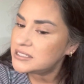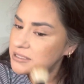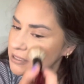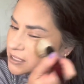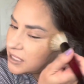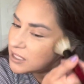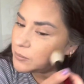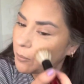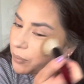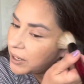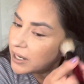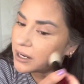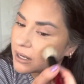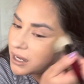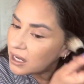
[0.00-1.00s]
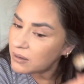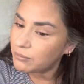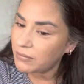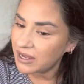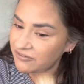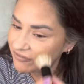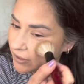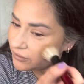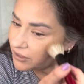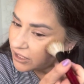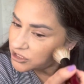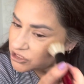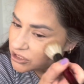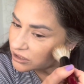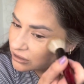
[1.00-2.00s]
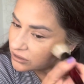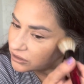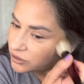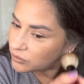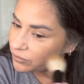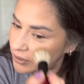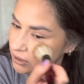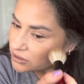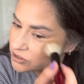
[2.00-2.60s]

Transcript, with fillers: did pick up my foundation a little bit.